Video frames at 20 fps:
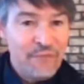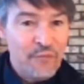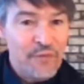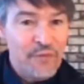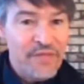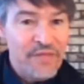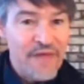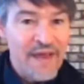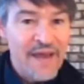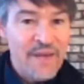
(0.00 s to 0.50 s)

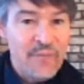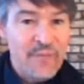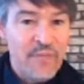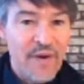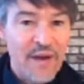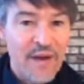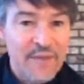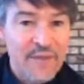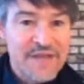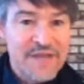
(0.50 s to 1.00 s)
with that,
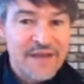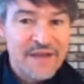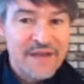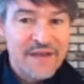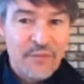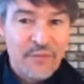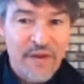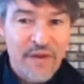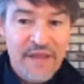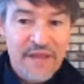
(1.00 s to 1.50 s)
Bob, take
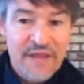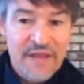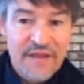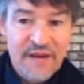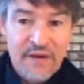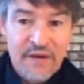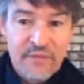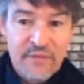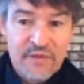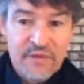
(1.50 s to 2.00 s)
it away, and
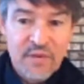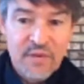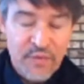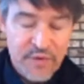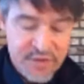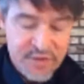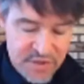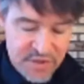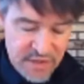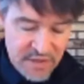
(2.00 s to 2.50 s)
I really
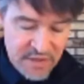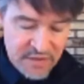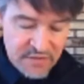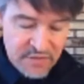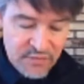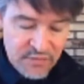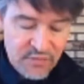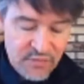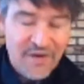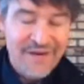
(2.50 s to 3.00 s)
appreciate
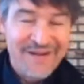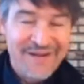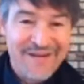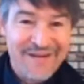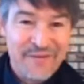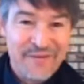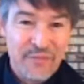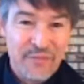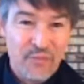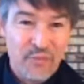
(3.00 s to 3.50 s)
you
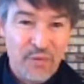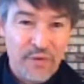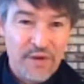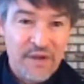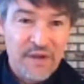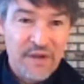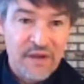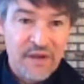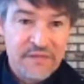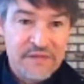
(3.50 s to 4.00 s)

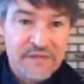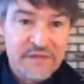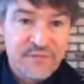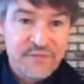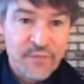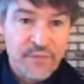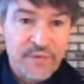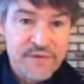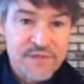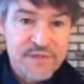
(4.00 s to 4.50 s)
working on this
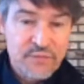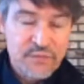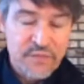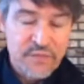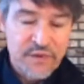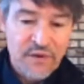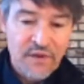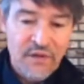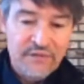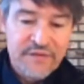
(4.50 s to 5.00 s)
for us.
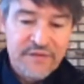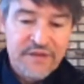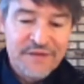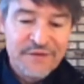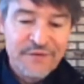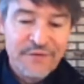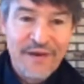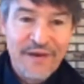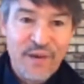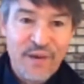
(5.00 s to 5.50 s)
We all need
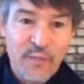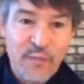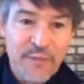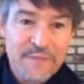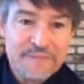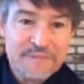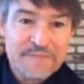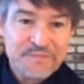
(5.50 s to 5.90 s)
your help.